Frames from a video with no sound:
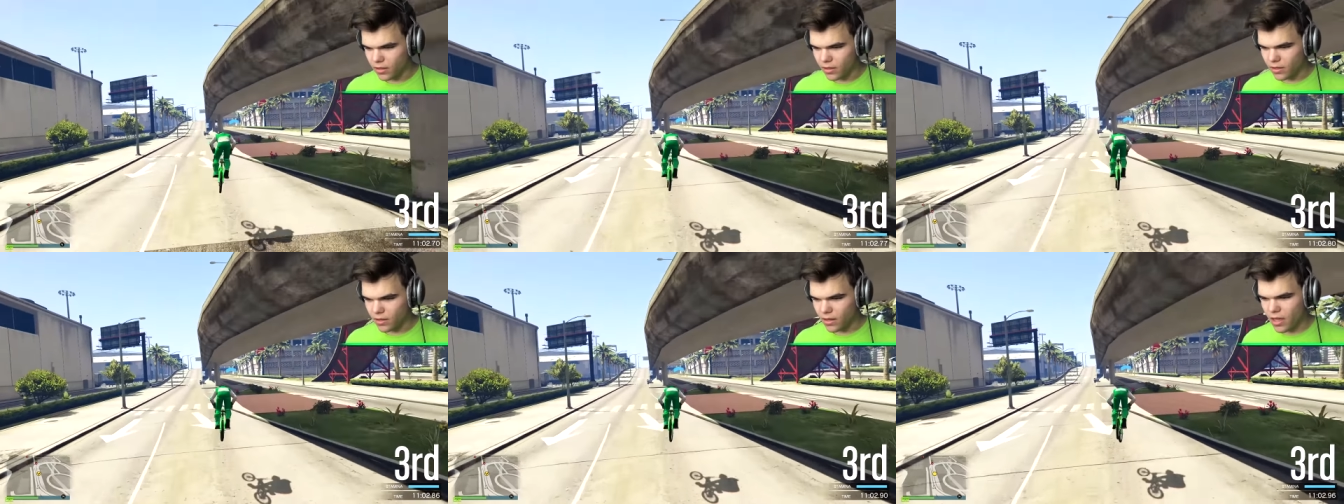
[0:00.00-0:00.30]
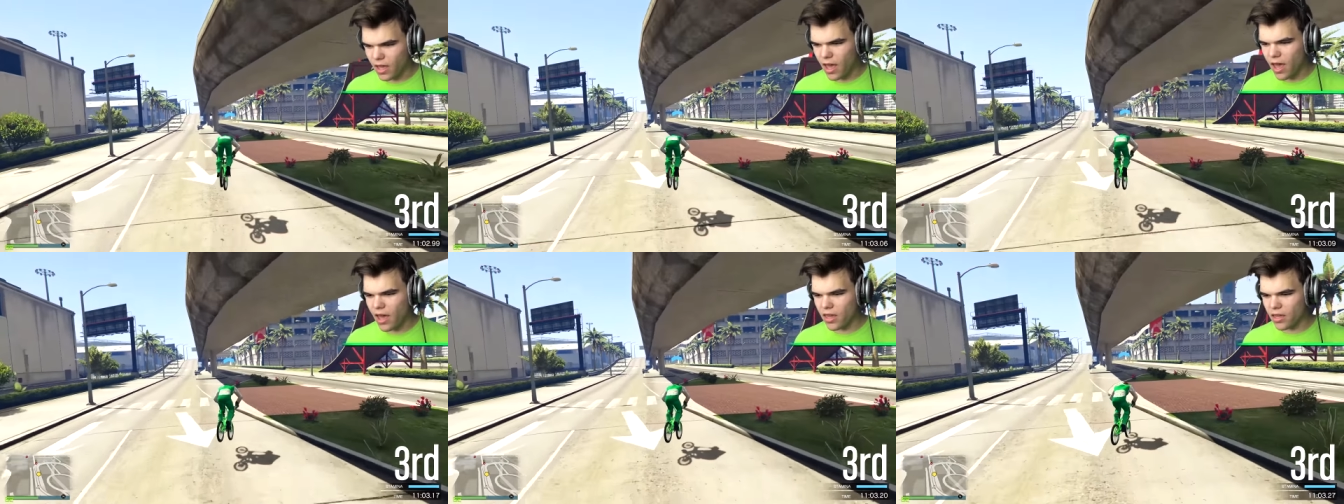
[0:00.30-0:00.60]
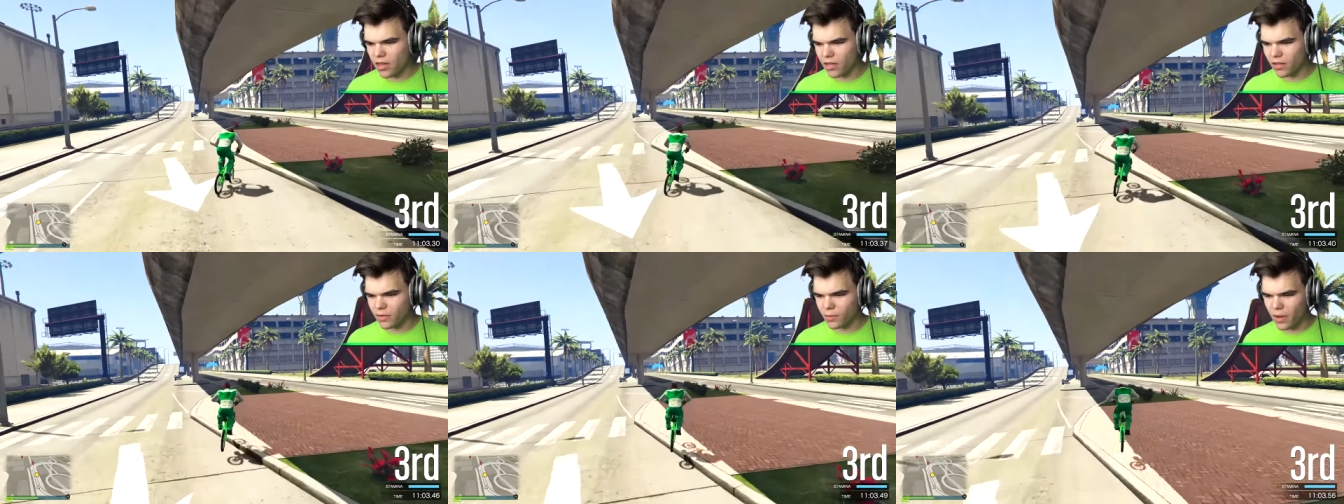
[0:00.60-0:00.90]
yeah,
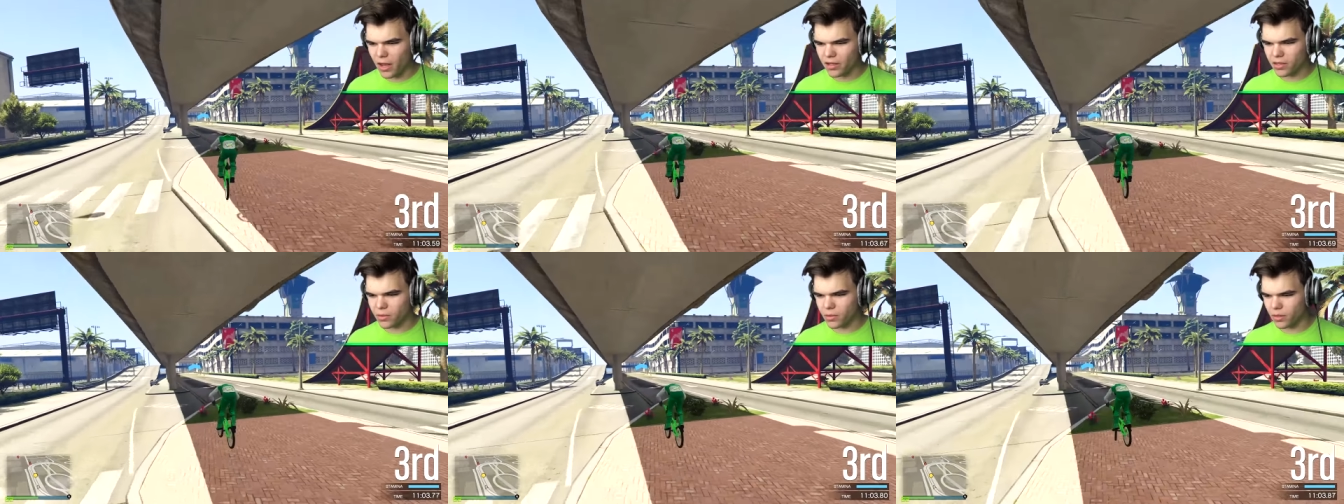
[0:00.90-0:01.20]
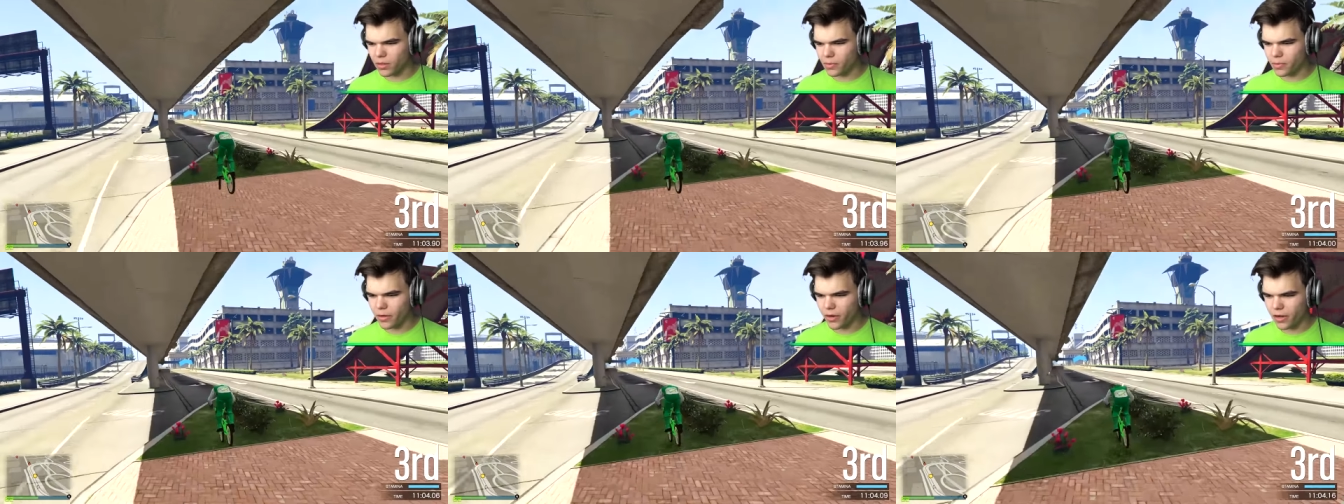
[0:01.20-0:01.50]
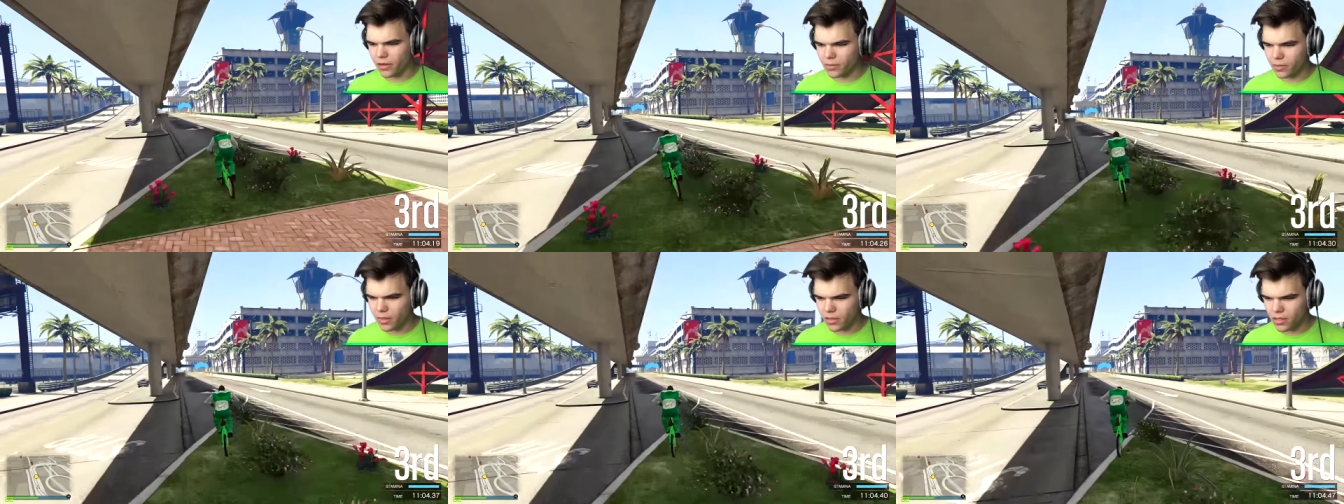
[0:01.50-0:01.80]
it's possible. It's I
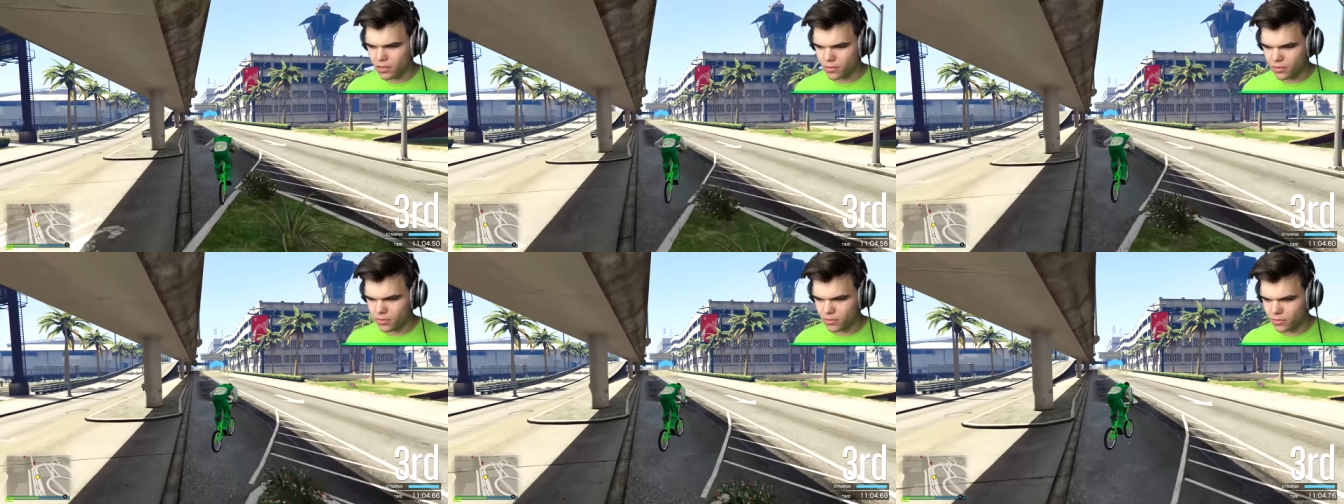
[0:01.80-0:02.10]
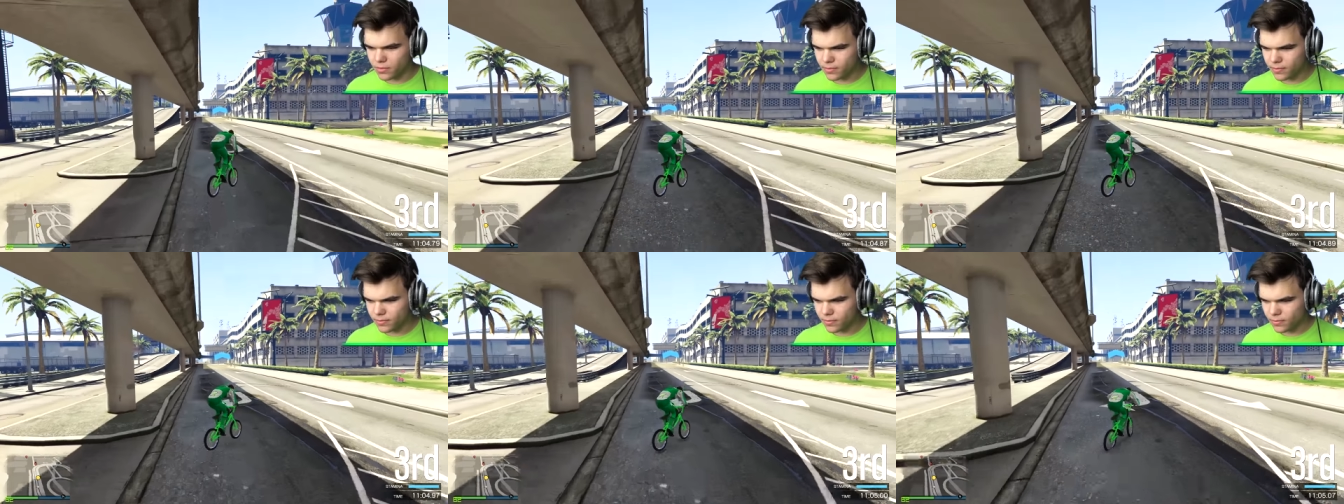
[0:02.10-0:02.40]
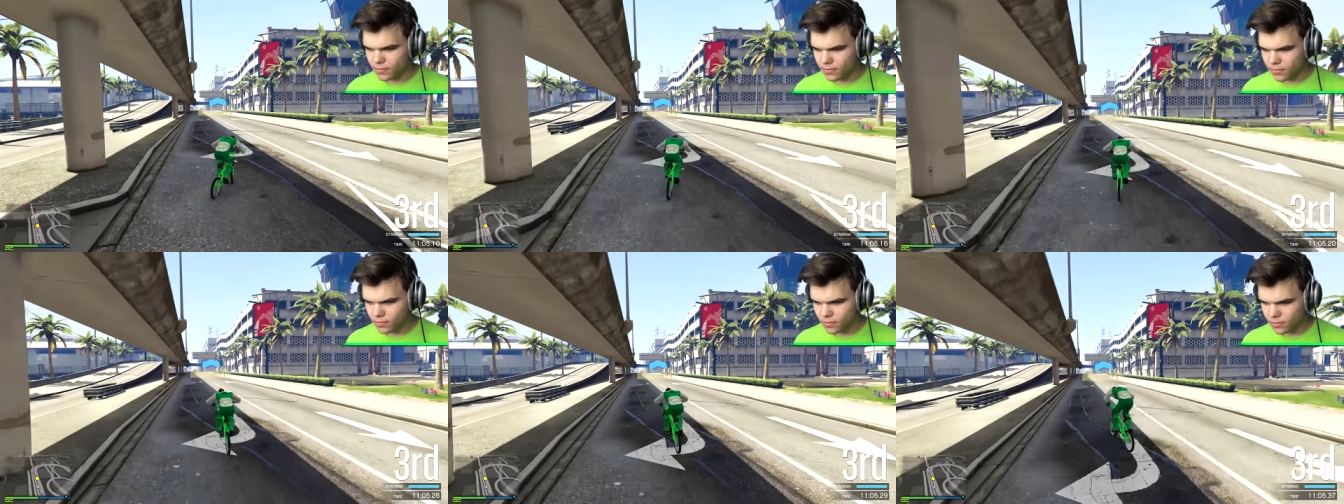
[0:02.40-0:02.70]
think I'm near the
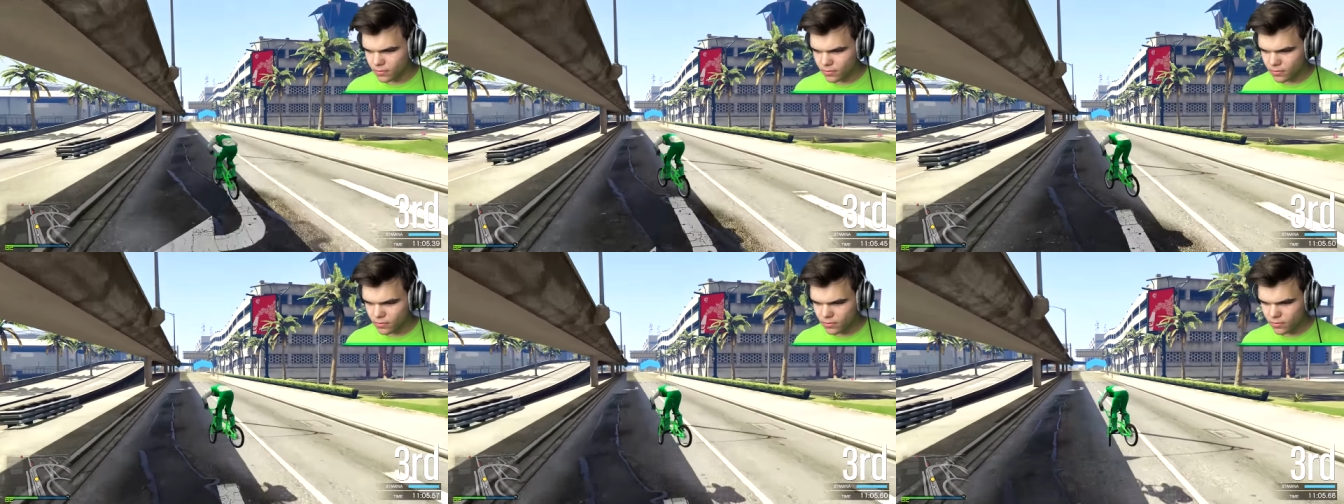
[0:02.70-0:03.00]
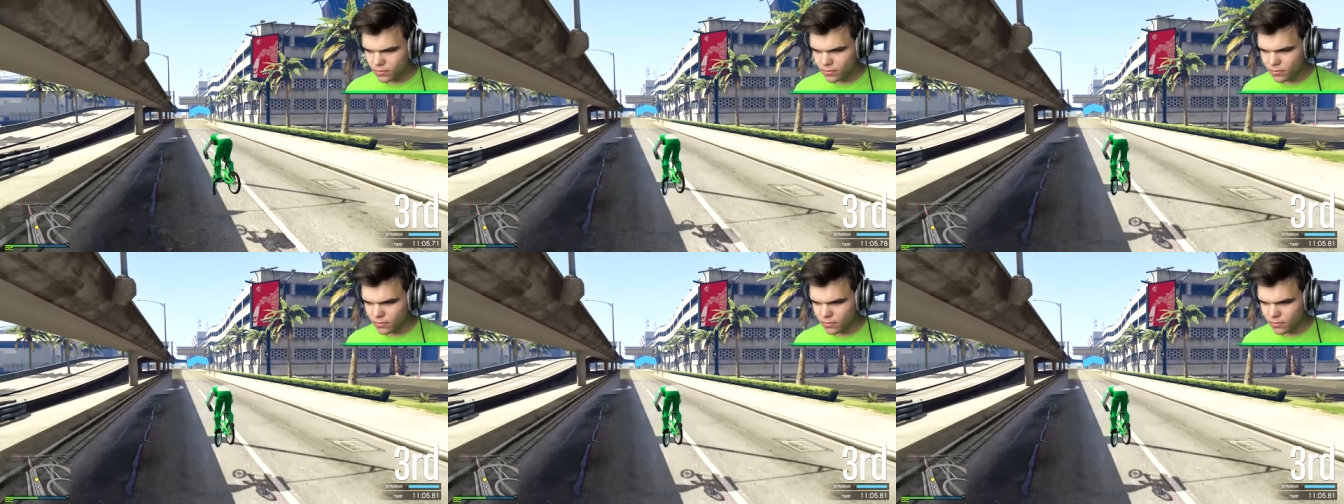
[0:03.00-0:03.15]
finish line, 16?